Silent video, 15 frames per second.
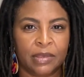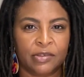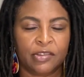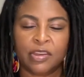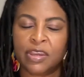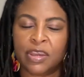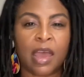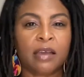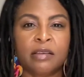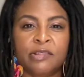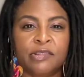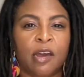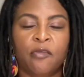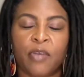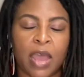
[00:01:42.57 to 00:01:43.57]
to knock
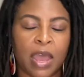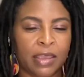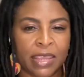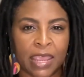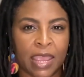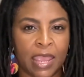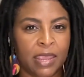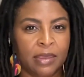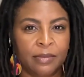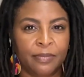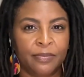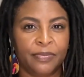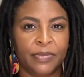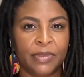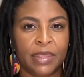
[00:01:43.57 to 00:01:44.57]
us off our game
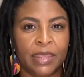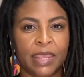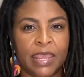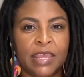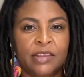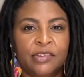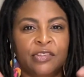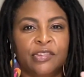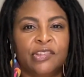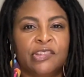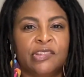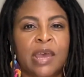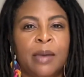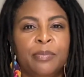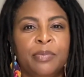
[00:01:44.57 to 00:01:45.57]
and to
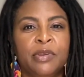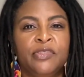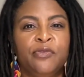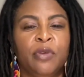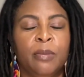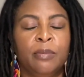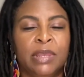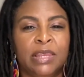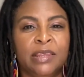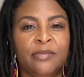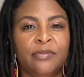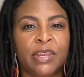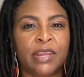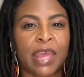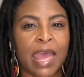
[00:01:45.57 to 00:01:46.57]
stop us from
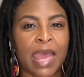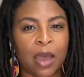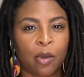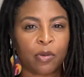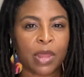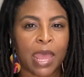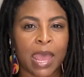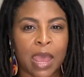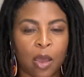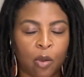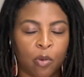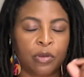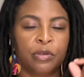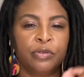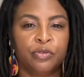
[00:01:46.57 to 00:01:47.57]
living out
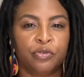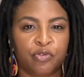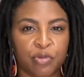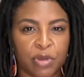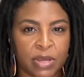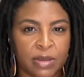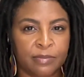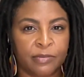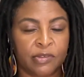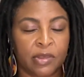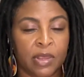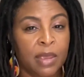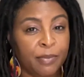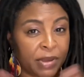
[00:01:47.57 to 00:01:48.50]
our dreams?